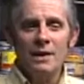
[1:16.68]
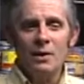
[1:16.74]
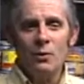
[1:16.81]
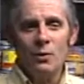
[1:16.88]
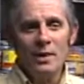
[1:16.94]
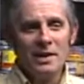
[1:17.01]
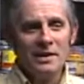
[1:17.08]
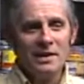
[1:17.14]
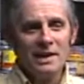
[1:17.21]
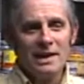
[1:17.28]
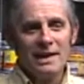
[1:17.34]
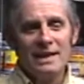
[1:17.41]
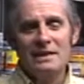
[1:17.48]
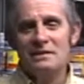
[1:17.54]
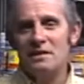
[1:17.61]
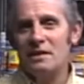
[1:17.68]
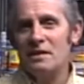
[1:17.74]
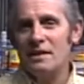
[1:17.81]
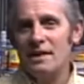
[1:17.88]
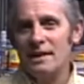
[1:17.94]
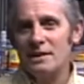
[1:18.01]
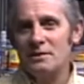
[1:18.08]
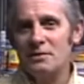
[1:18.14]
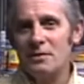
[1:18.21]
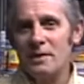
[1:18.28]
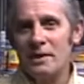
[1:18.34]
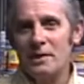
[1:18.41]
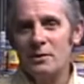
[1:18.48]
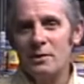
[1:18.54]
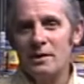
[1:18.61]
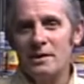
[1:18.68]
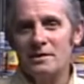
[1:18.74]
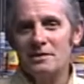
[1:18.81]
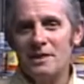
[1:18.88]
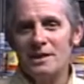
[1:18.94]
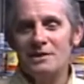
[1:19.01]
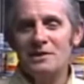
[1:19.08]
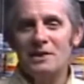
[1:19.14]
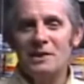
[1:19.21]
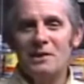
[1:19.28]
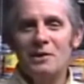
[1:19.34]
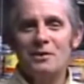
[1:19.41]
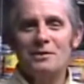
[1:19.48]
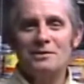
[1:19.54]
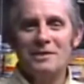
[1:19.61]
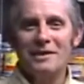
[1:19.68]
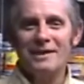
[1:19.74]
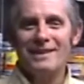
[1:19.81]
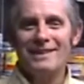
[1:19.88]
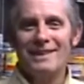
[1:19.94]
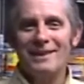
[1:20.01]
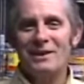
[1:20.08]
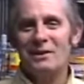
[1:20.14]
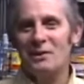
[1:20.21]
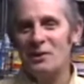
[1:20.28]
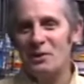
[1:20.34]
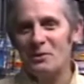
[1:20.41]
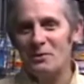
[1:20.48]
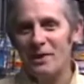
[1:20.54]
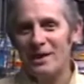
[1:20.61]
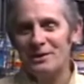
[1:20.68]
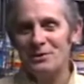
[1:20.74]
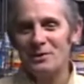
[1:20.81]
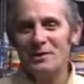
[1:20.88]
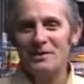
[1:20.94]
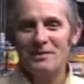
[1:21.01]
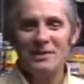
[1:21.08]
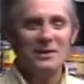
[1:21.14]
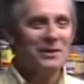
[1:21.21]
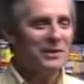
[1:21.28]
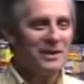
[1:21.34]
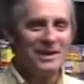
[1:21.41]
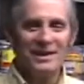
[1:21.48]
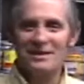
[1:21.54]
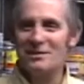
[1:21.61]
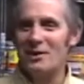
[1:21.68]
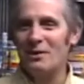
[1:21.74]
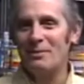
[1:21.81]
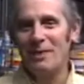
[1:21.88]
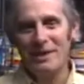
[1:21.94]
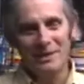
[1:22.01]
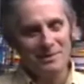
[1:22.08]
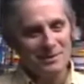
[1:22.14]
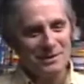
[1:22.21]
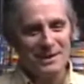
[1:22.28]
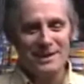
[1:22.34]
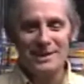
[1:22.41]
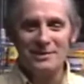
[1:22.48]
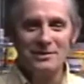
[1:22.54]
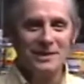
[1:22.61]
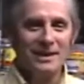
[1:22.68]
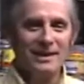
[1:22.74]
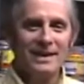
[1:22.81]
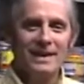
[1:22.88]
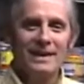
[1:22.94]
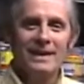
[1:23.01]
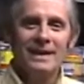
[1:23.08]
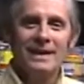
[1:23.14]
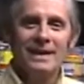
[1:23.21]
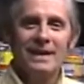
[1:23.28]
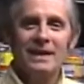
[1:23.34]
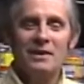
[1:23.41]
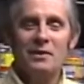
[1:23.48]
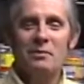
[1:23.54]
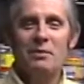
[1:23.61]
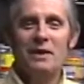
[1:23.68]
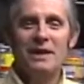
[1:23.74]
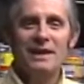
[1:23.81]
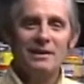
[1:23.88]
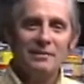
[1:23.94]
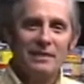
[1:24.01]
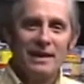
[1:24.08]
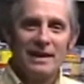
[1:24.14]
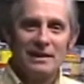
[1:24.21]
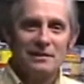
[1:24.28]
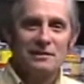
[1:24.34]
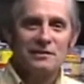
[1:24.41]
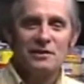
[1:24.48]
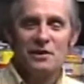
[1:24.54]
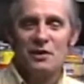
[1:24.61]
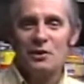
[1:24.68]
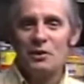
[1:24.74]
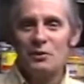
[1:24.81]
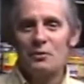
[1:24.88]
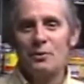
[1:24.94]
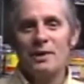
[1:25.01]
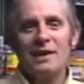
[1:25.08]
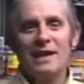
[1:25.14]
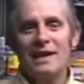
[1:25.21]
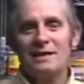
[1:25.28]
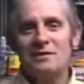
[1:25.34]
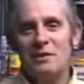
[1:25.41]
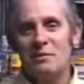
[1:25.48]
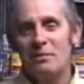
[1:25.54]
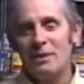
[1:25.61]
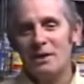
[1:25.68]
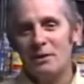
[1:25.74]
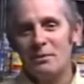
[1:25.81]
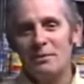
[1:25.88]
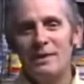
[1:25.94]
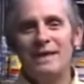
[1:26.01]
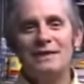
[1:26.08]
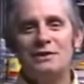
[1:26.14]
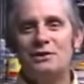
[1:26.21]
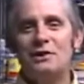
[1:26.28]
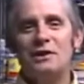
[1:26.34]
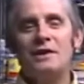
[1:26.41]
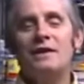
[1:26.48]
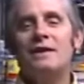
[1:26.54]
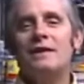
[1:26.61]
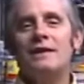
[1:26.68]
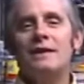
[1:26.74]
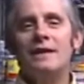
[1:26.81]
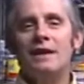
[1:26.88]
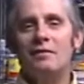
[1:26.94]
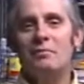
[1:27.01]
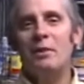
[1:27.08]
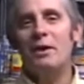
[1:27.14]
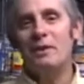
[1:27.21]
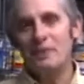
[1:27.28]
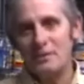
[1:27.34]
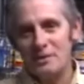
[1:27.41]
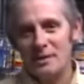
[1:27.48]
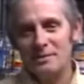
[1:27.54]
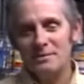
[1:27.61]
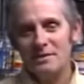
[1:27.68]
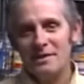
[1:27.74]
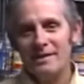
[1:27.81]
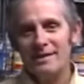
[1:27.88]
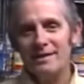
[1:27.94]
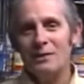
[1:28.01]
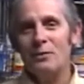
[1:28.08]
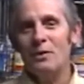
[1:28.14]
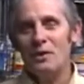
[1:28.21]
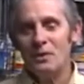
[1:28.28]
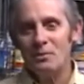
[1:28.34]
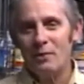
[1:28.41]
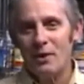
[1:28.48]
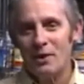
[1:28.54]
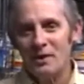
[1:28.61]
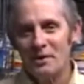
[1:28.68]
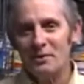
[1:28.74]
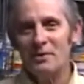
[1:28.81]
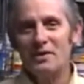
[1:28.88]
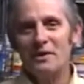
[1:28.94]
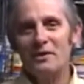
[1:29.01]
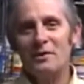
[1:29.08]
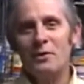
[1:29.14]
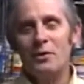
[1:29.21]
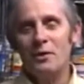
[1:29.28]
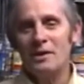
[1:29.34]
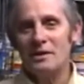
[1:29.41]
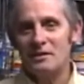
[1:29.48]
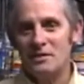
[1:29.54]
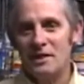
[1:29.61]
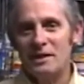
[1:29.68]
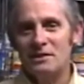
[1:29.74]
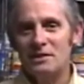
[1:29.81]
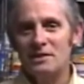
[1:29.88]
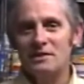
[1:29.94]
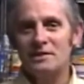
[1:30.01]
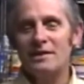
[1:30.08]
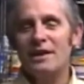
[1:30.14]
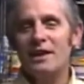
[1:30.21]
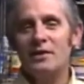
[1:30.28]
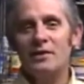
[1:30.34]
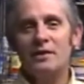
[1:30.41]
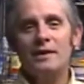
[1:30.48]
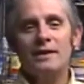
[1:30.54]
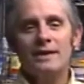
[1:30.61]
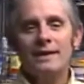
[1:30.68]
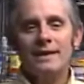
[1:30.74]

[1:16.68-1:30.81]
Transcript: One of the easy things for any organization to do is to think that they're a lone ranger, that they're in this all by themselves. And the pity of that is that you don't realize the bigger picture of partnerships. That when you partner with other organizations and other